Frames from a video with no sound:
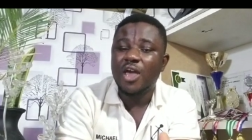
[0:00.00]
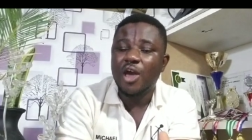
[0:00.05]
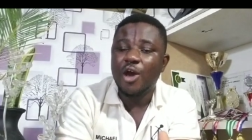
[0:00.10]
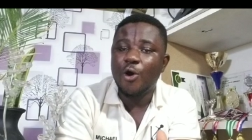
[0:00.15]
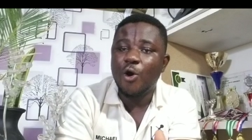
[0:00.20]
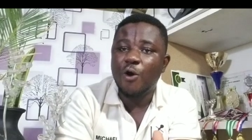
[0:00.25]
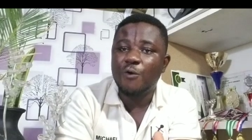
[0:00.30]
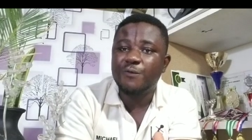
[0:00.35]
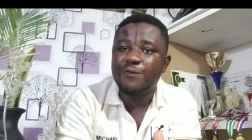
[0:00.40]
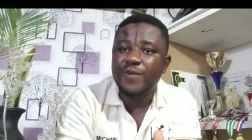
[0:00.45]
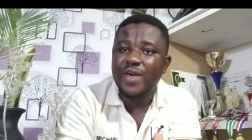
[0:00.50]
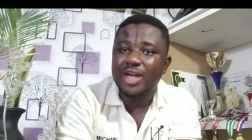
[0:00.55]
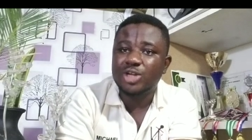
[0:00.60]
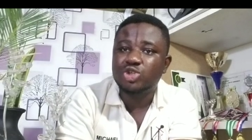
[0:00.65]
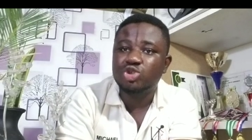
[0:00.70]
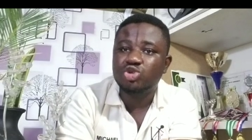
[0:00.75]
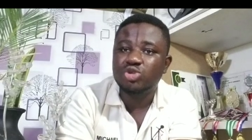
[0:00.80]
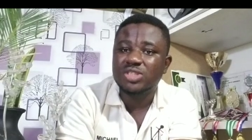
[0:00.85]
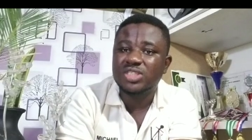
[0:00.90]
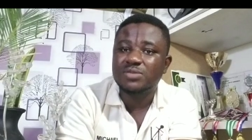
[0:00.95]
or fair
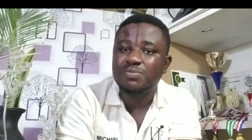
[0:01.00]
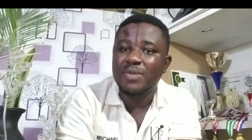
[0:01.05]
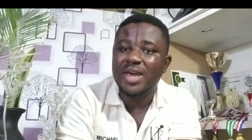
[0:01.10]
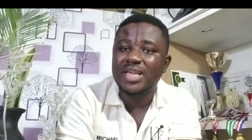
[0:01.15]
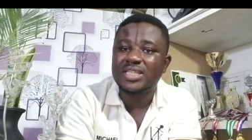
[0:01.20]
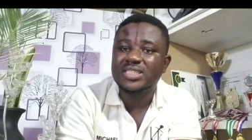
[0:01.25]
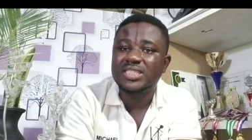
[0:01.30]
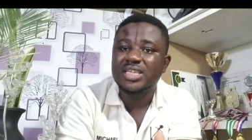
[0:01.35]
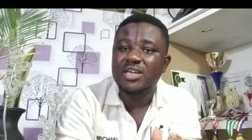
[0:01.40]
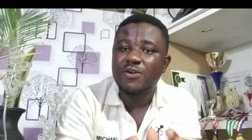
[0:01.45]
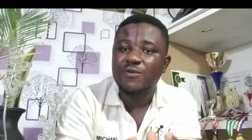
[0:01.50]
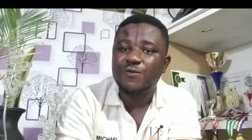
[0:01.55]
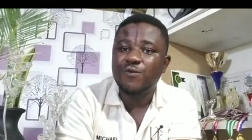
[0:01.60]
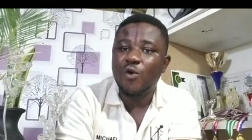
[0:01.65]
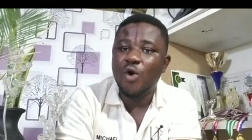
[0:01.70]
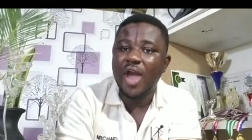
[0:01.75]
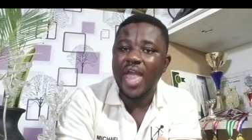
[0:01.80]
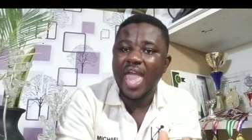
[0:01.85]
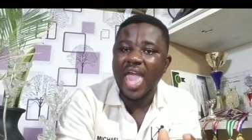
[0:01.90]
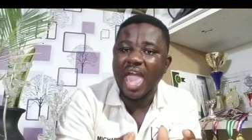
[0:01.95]
treatment
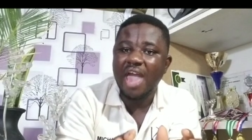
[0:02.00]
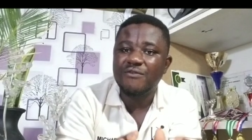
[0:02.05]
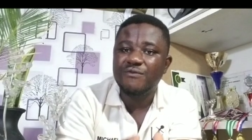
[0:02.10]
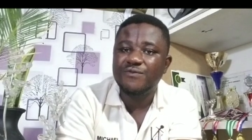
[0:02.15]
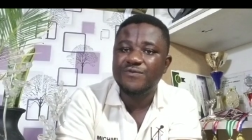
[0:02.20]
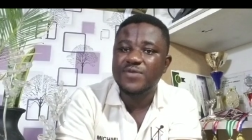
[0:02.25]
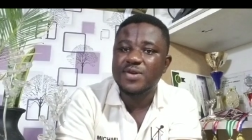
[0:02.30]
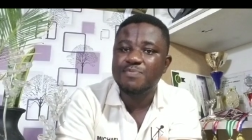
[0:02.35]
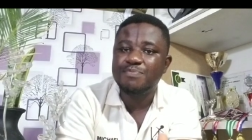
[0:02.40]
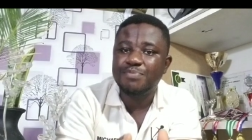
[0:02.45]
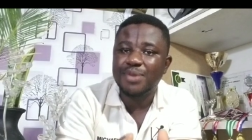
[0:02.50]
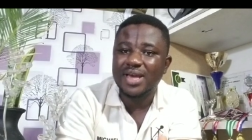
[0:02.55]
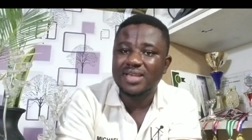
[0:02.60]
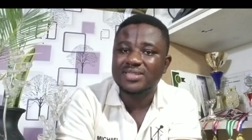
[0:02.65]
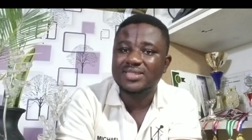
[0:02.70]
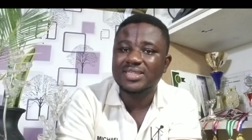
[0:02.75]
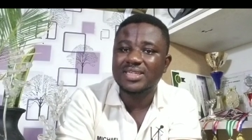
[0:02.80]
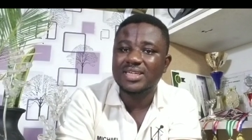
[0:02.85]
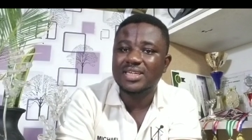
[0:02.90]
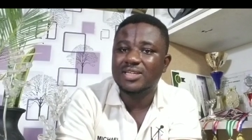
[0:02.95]
for every
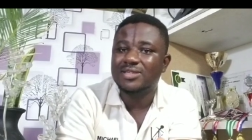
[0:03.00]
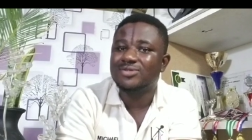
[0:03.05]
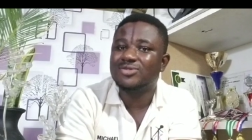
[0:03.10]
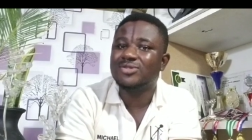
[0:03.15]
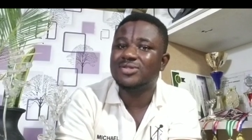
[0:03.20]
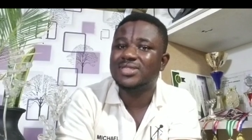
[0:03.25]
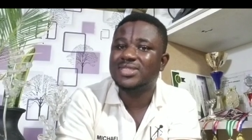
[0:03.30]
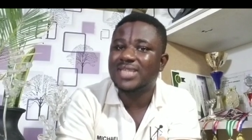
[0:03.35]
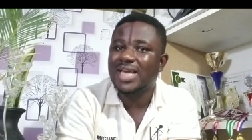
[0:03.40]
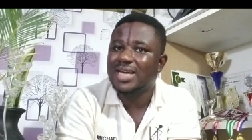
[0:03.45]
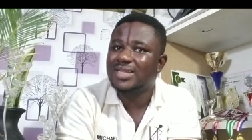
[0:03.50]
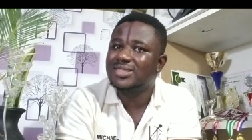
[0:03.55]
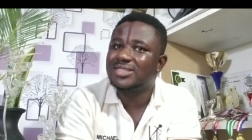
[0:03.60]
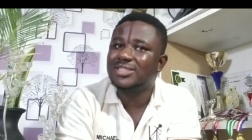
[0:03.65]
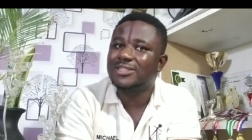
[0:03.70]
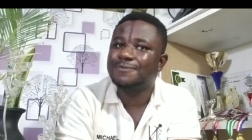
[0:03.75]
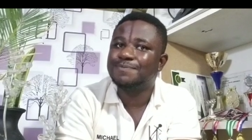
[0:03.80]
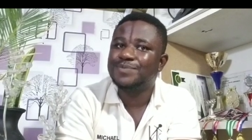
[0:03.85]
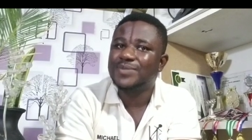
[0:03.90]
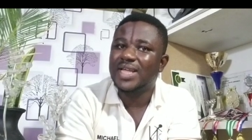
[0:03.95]
person in society,